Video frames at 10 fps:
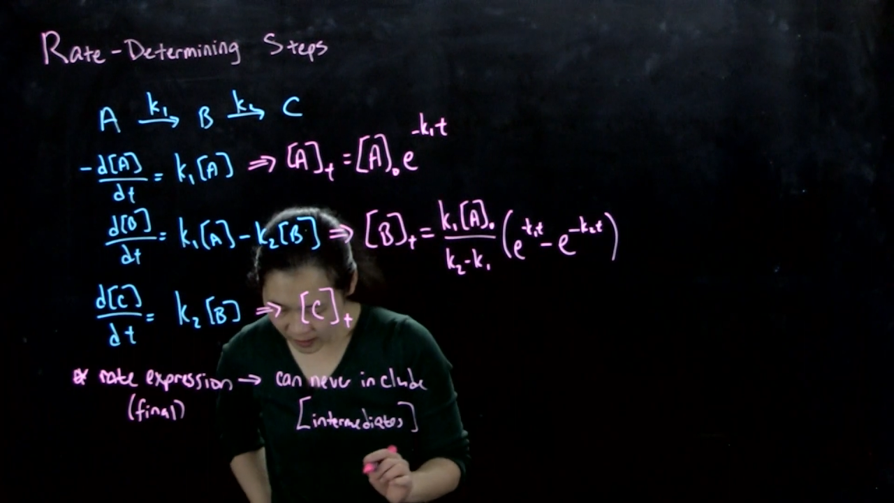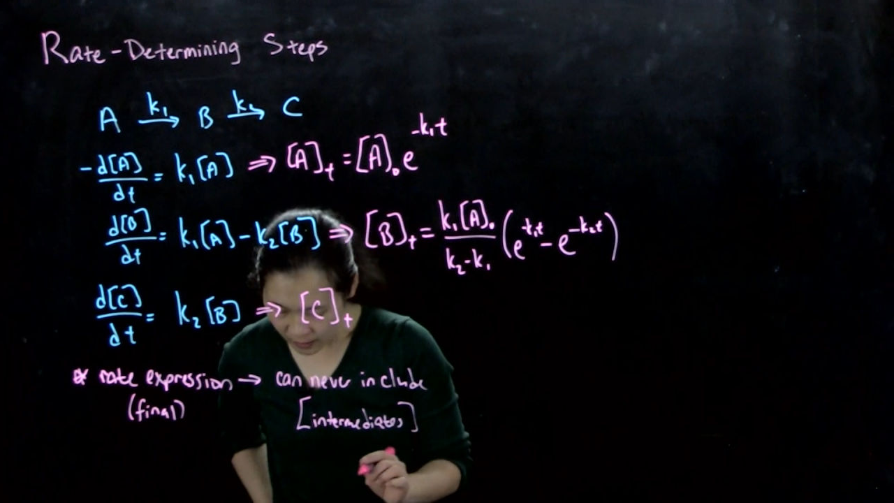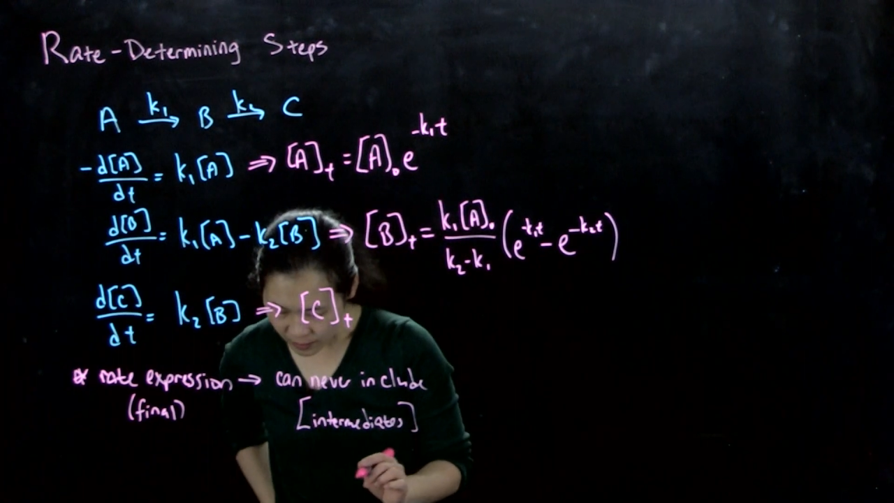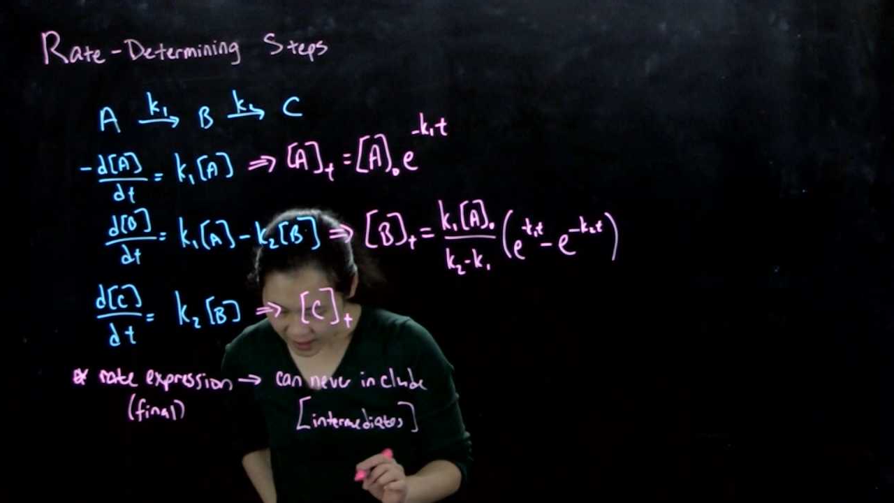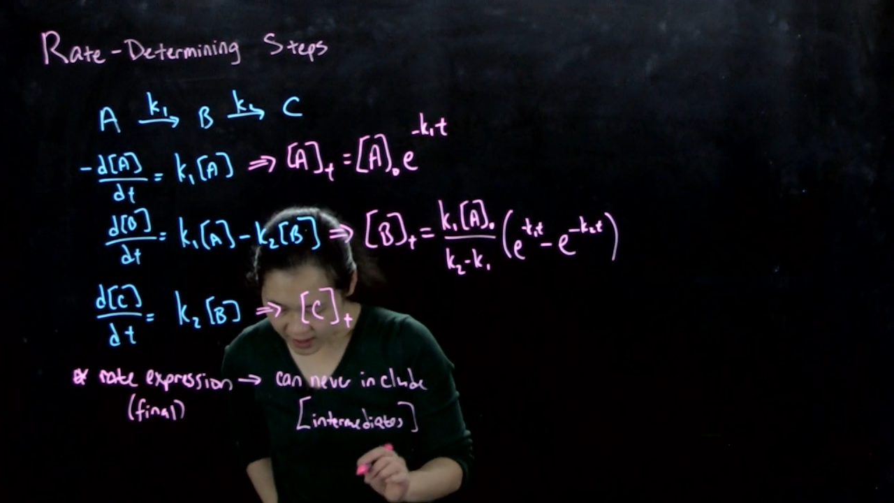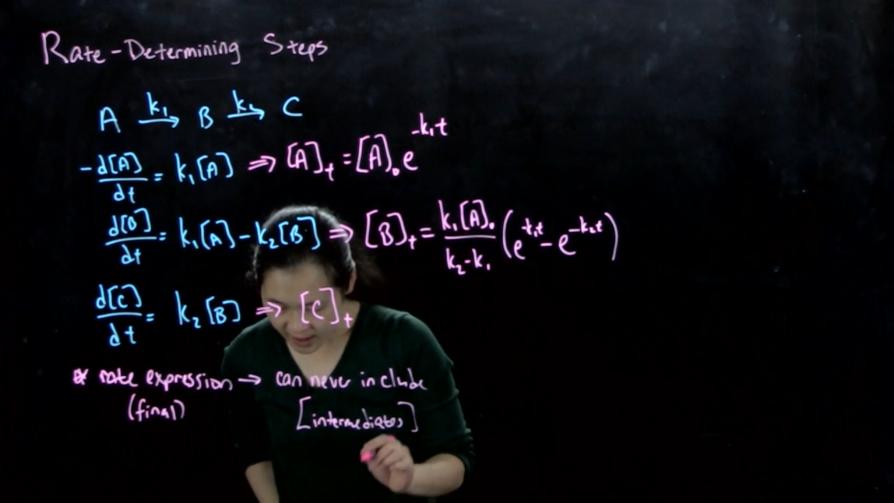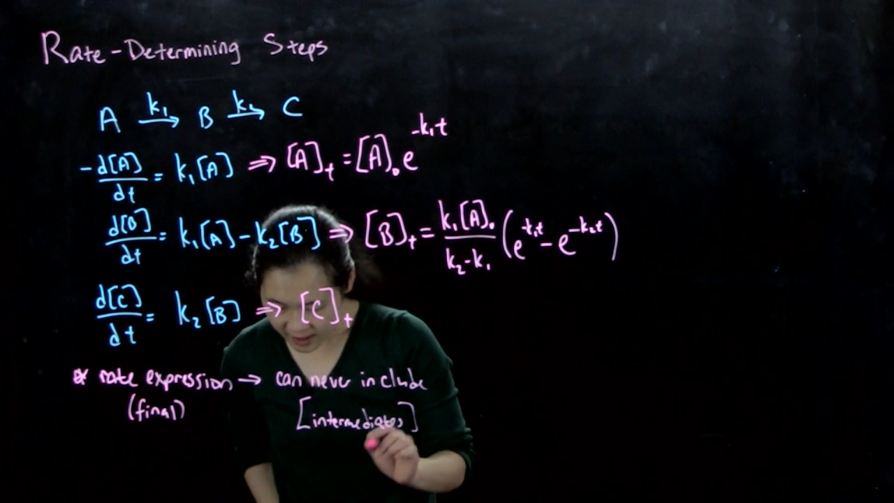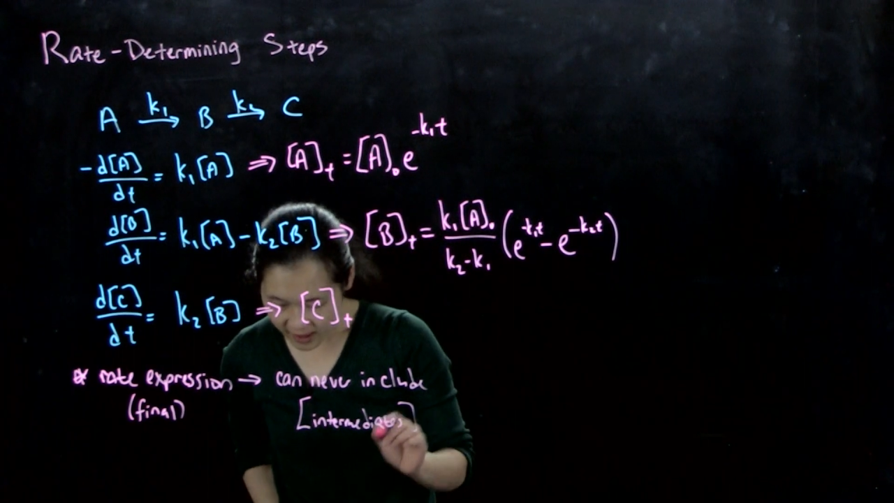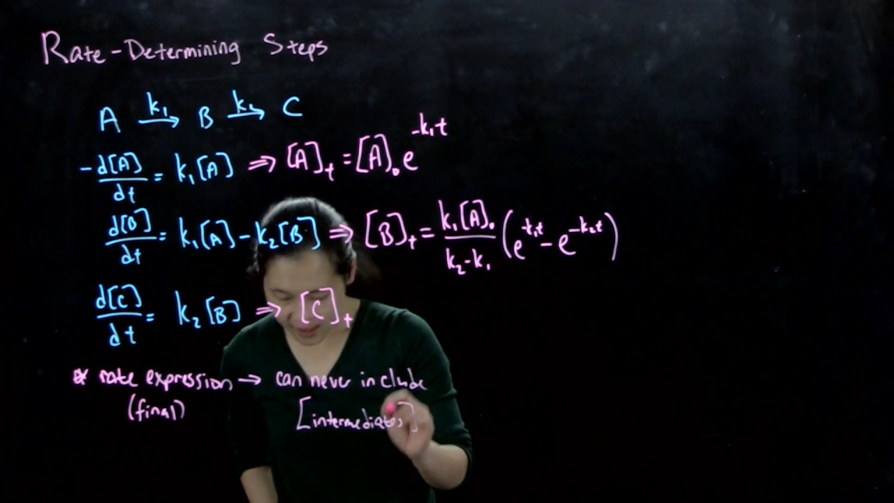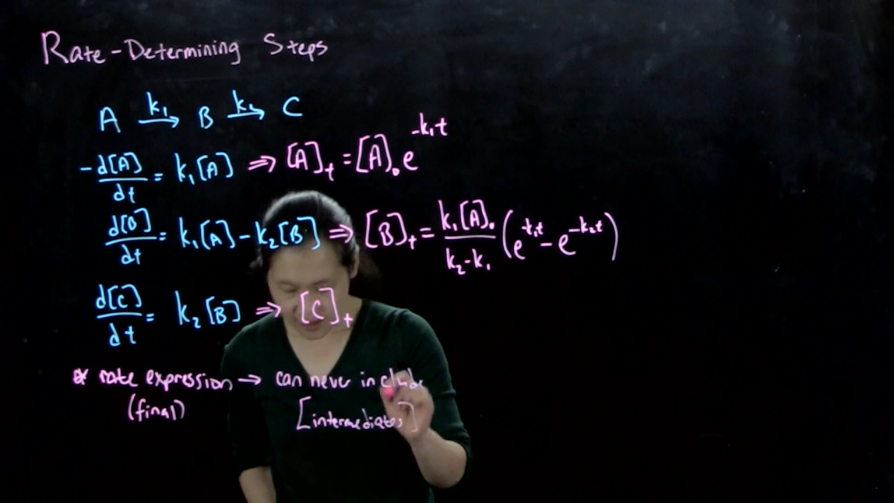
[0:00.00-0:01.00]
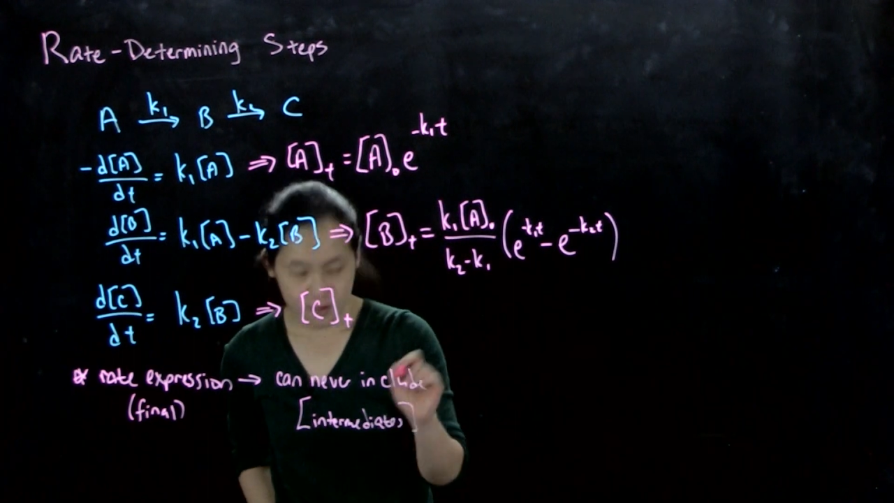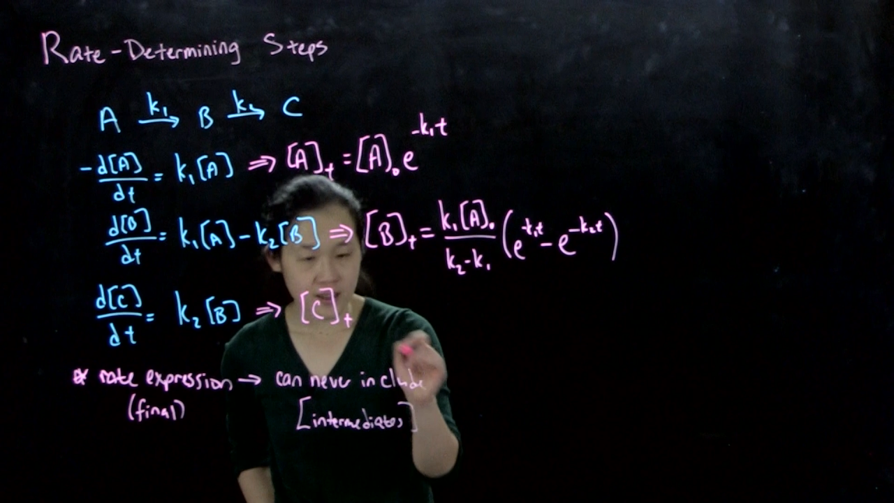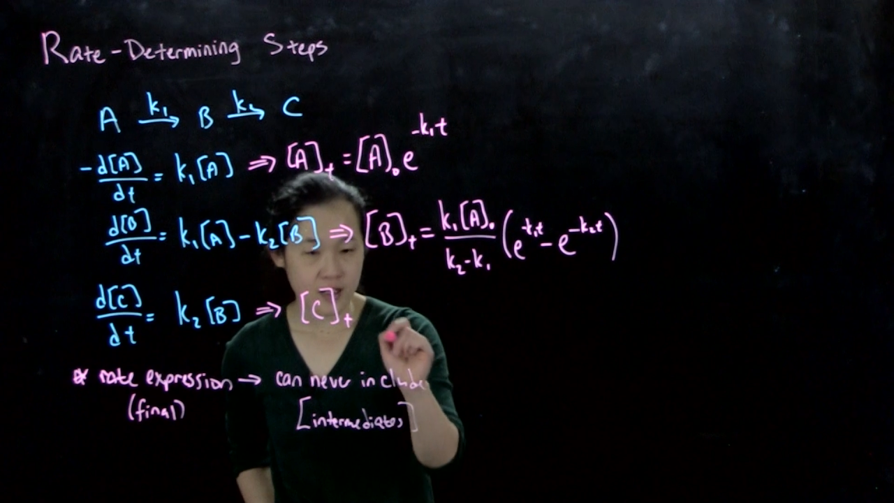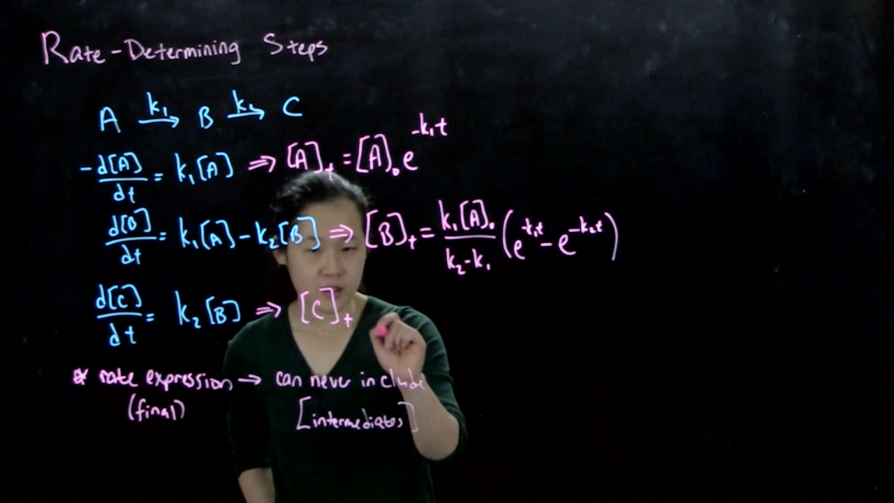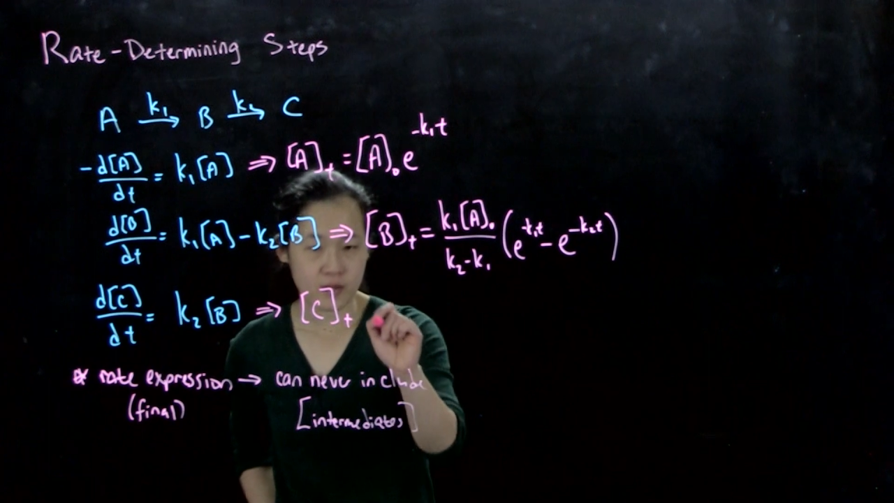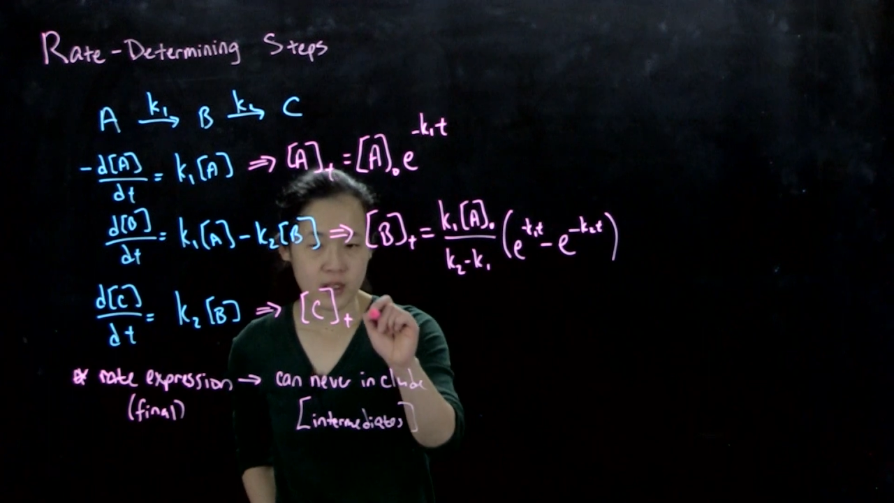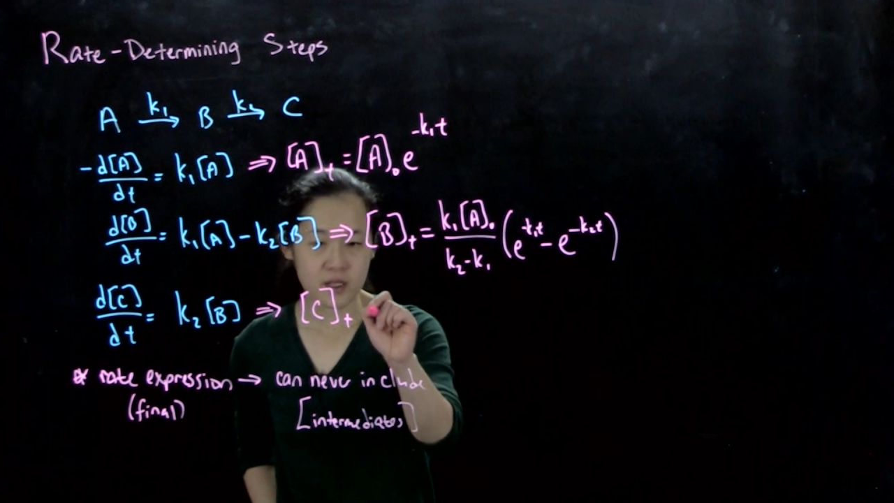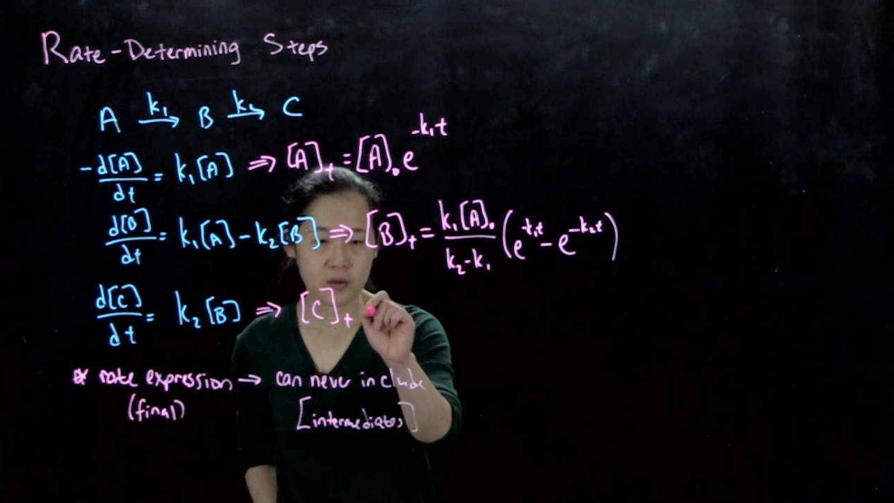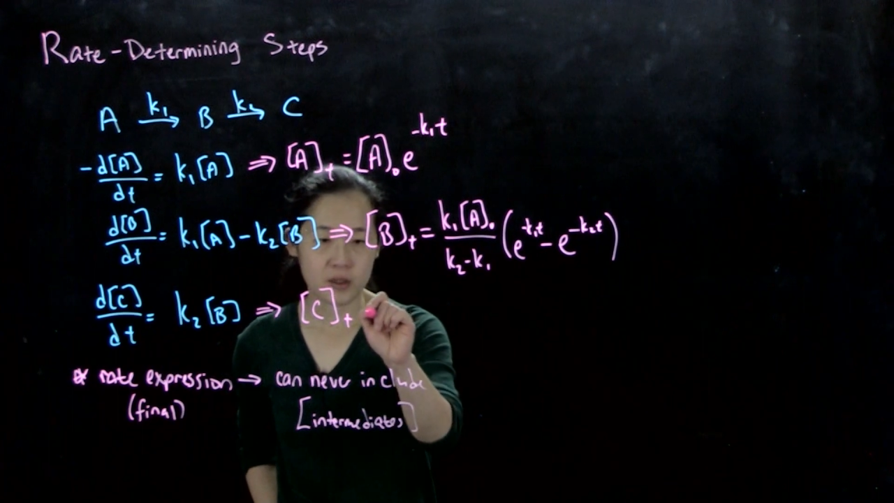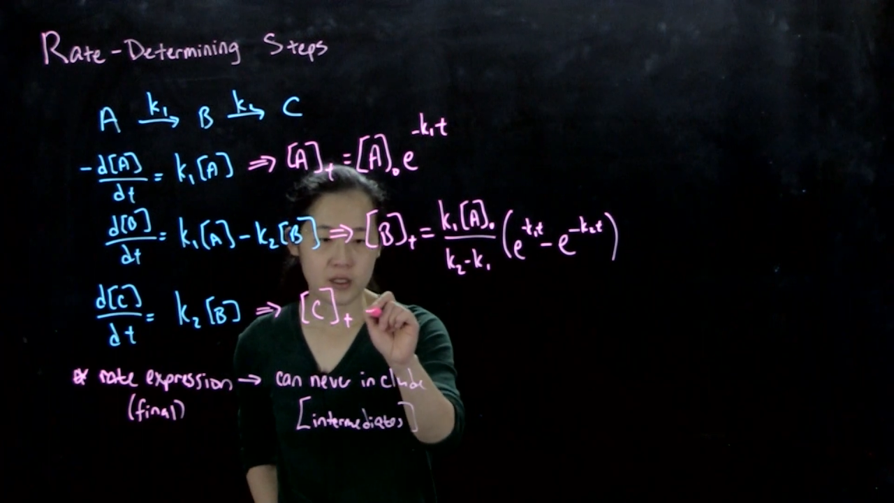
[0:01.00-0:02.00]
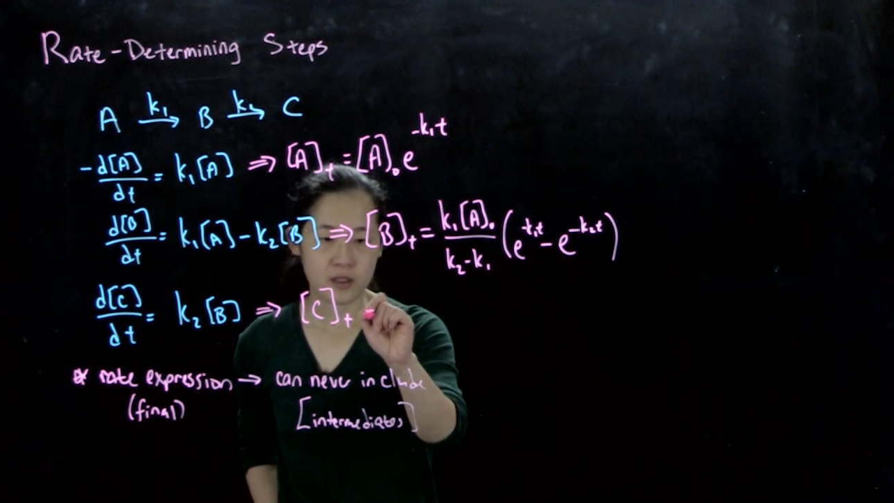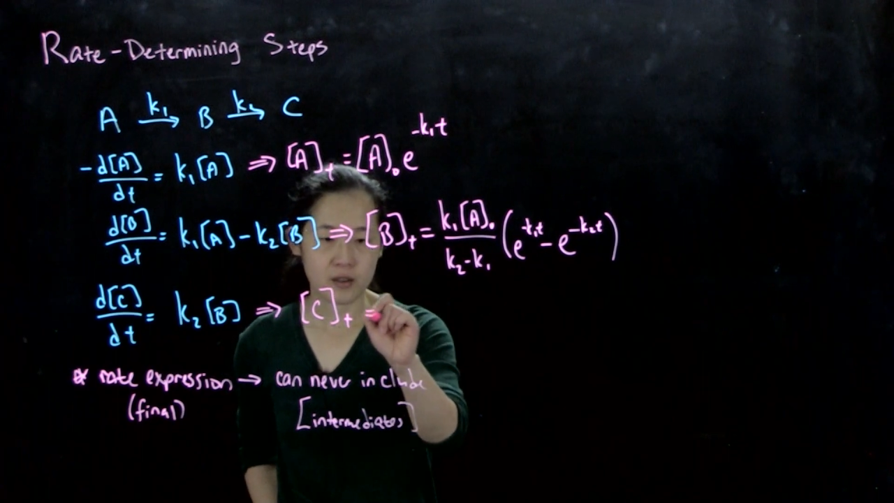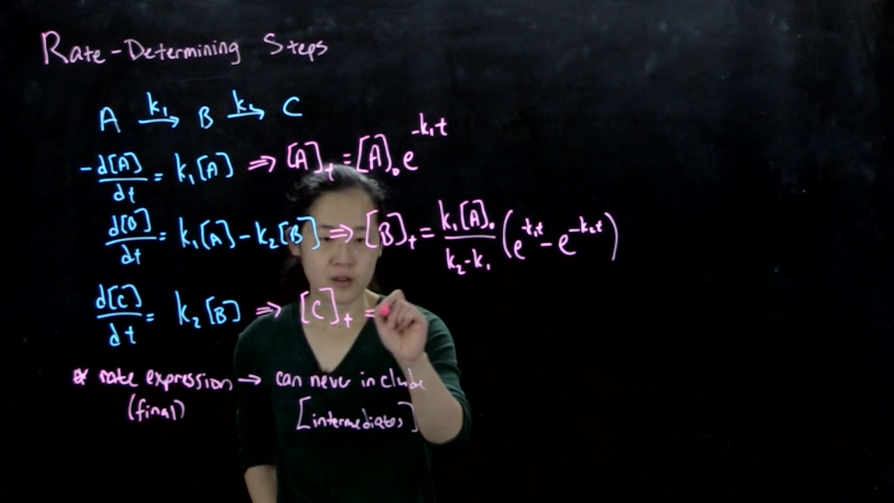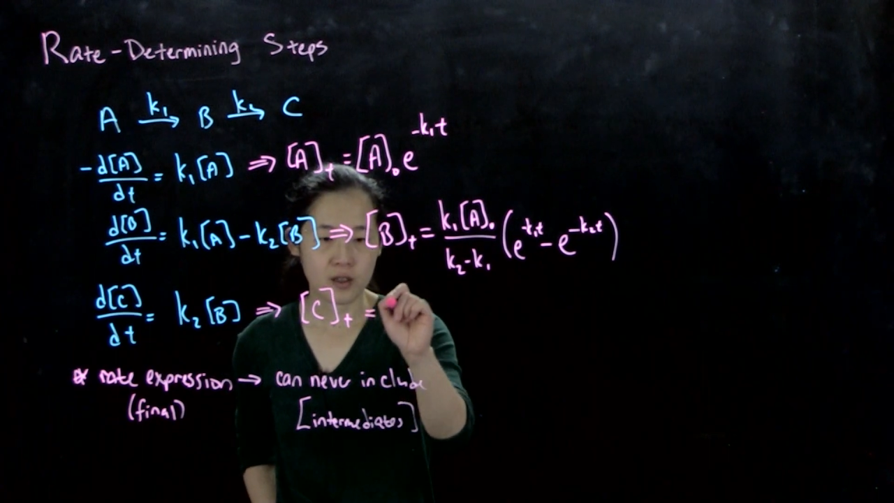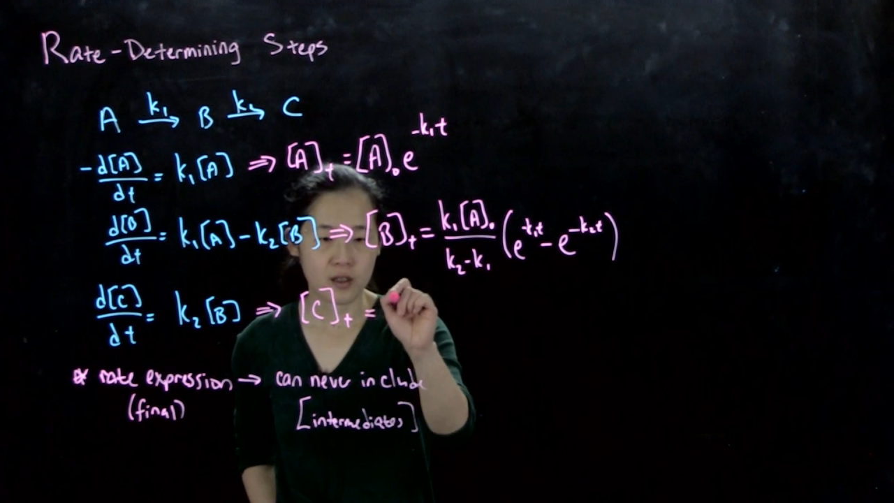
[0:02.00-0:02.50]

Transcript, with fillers: we can then get out that it should be equal to